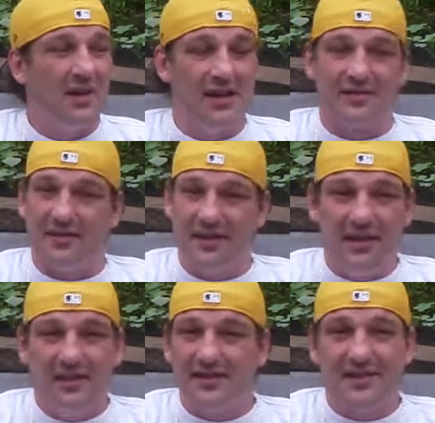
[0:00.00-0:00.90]
Listen,
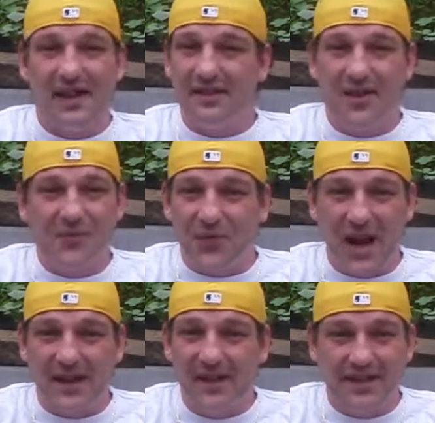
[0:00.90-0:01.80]
this ain't no
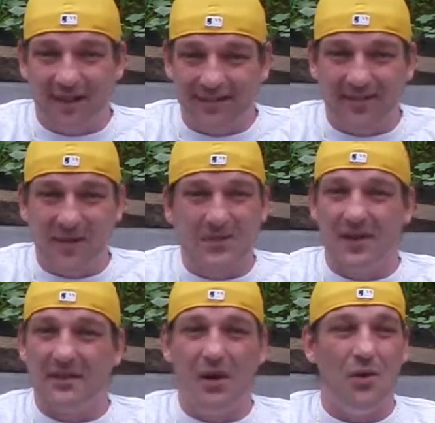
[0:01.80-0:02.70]
Frankie Kearns
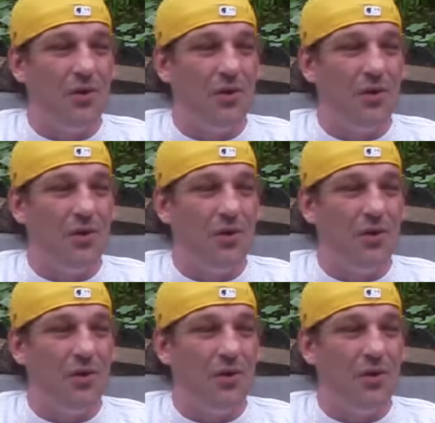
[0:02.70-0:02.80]
and no,